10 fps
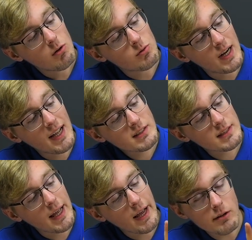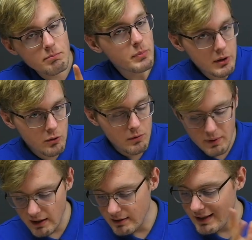red and blue,
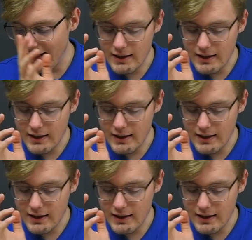meaning